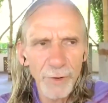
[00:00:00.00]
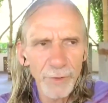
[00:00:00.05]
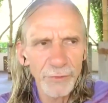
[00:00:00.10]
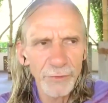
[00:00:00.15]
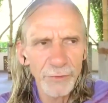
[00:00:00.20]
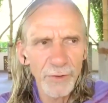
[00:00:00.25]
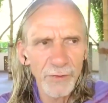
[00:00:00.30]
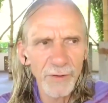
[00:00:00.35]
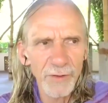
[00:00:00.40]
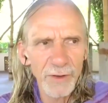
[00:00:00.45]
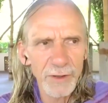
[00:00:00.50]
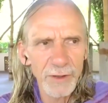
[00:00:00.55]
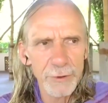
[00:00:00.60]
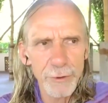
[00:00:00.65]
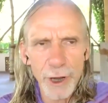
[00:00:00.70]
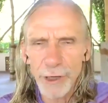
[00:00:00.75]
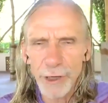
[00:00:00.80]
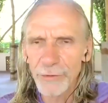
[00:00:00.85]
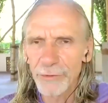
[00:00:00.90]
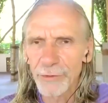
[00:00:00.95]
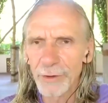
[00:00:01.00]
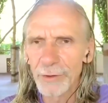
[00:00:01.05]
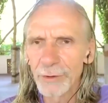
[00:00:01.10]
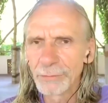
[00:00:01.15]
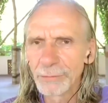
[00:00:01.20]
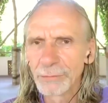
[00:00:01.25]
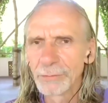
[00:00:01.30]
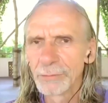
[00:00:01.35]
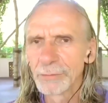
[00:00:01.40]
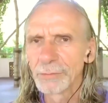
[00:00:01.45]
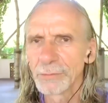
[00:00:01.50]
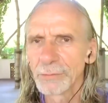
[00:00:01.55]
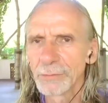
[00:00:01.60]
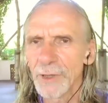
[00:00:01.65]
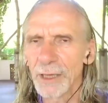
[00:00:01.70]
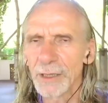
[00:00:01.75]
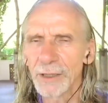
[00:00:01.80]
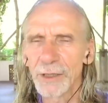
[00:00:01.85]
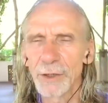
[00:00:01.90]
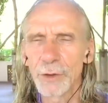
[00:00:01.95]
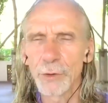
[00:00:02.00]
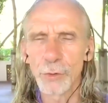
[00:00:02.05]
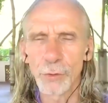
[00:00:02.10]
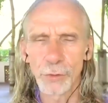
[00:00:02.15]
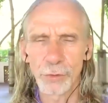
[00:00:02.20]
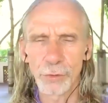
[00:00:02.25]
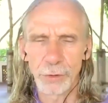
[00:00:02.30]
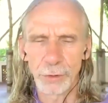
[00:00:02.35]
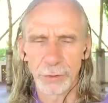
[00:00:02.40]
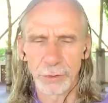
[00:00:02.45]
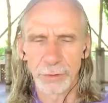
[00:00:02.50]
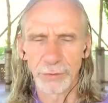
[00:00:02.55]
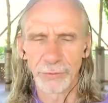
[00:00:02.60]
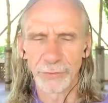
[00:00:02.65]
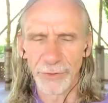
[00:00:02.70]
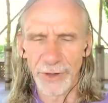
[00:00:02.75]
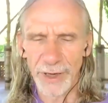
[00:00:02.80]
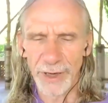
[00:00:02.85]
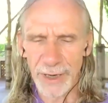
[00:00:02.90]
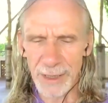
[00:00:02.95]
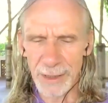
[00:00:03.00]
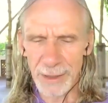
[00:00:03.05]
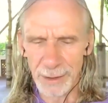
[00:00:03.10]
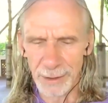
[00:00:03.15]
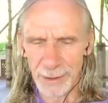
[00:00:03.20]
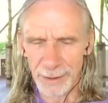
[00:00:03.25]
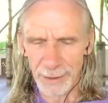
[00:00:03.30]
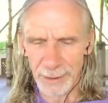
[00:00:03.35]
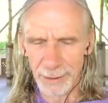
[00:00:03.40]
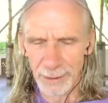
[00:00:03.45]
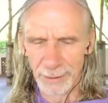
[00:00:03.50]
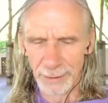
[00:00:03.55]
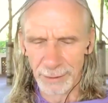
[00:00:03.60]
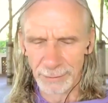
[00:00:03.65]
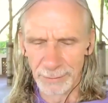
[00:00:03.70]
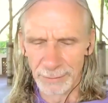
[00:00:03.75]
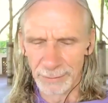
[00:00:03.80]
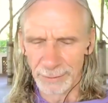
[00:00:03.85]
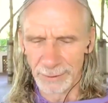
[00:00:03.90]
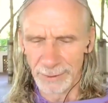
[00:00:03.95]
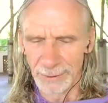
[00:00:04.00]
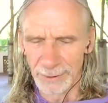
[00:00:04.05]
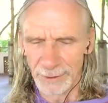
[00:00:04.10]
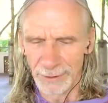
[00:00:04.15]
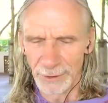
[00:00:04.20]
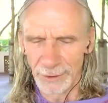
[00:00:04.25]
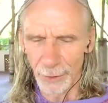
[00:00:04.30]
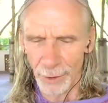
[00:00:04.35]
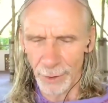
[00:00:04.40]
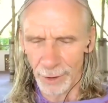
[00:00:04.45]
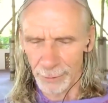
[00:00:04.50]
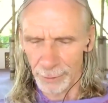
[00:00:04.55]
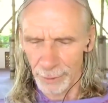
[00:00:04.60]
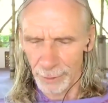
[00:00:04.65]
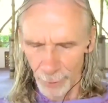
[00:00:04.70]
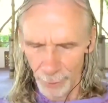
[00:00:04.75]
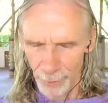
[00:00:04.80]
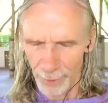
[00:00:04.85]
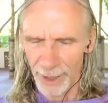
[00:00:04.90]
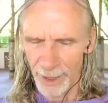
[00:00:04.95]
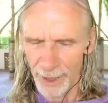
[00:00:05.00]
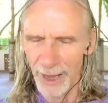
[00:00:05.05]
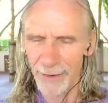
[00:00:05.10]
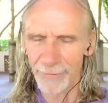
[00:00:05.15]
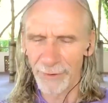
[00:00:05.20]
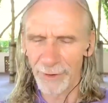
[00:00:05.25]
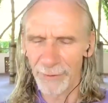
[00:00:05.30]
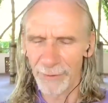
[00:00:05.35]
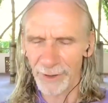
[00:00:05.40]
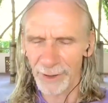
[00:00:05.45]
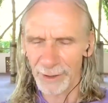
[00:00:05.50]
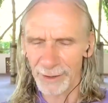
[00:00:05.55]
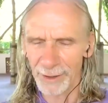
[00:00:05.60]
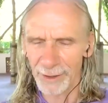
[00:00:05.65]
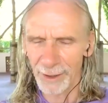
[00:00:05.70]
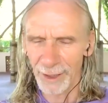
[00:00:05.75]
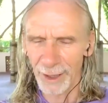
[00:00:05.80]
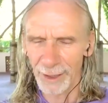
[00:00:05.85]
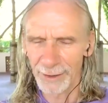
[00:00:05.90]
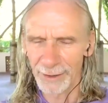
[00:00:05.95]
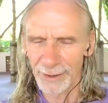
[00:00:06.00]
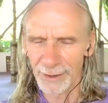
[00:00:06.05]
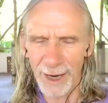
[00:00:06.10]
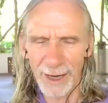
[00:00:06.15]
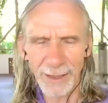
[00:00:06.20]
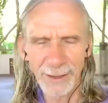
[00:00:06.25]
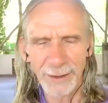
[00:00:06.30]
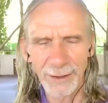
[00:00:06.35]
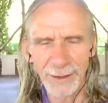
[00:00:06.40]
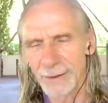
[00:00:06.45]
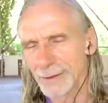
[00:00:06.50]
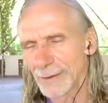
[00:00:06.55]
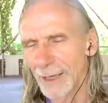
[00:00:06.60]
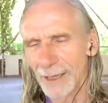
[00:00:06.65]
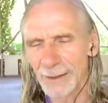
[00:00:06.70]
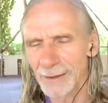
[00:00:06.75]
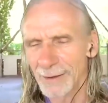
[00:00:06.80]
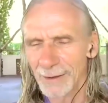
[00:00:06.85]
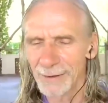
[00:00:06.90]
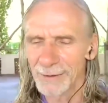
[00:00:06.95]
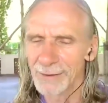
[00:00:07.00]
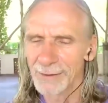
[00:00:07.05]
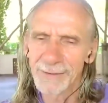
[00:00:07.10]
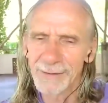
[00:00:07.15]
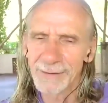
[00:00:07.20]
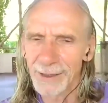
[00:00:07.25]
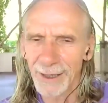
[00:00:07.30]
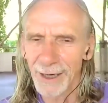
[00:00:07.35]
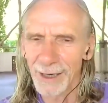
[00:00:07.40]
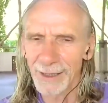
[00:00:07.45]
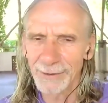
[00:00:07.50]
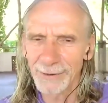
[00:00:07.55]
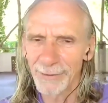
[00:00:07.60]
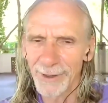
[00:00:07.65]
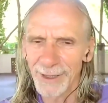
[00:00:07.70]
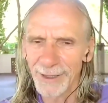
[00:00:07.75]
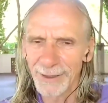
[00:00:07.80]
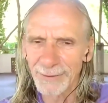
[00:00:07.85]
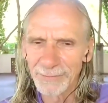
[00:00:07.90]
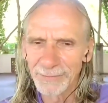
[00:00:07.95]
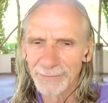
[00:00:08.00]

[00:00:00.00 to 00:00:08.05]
with the situation that you feel you're okay with it, and then that is the right way.